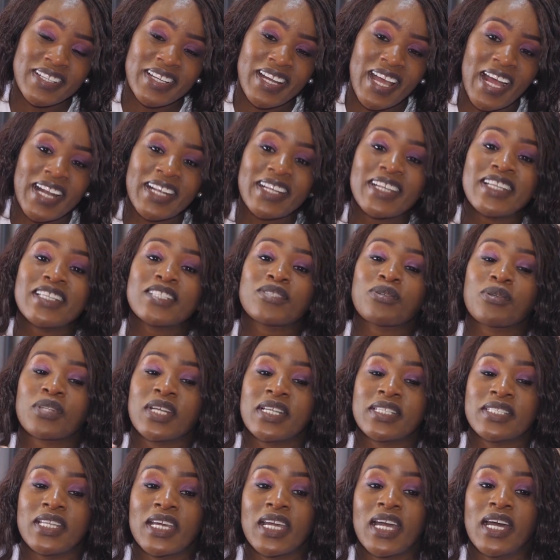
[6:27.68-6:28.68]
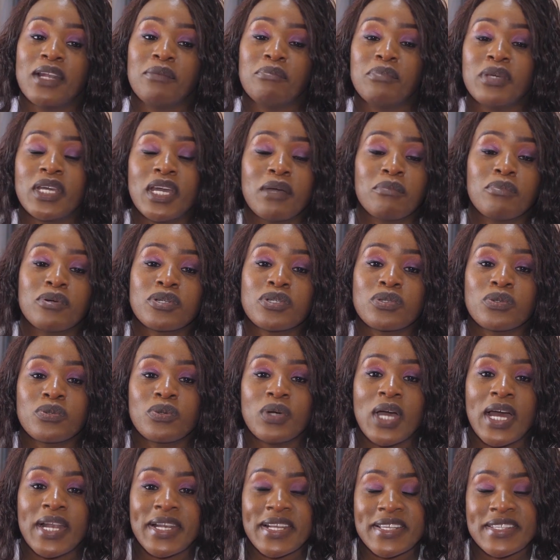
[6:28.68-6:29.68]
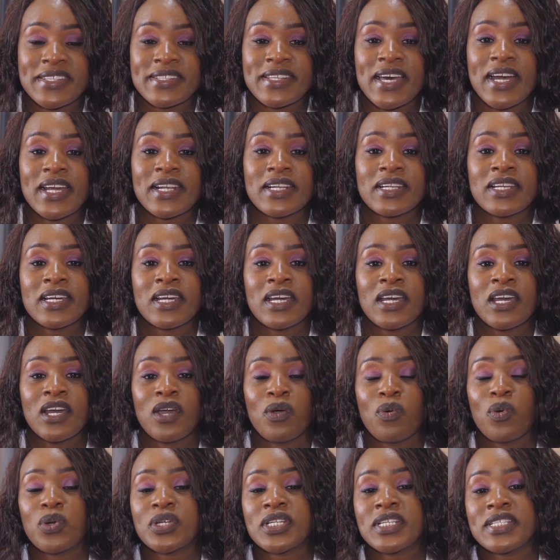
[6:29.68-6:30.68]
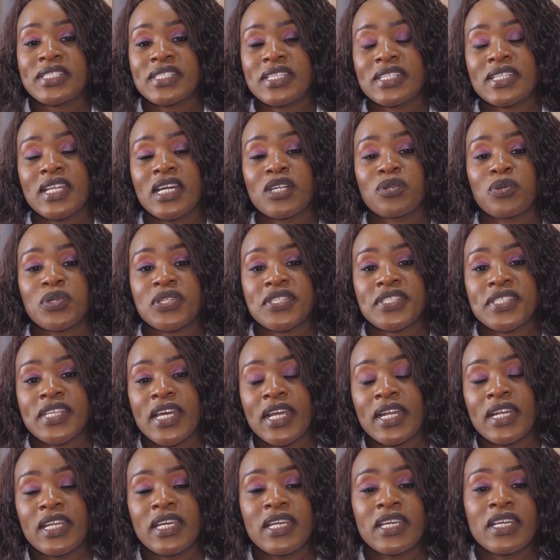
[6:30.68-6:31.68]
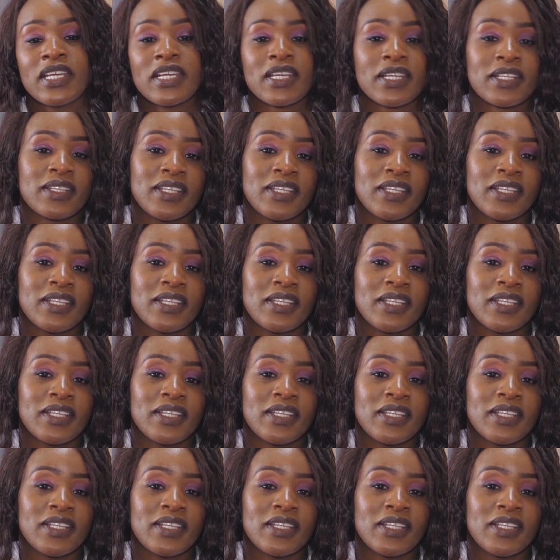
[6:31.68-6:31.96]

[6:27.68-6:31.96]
at least so that they can be able to understand what is it that we're selling.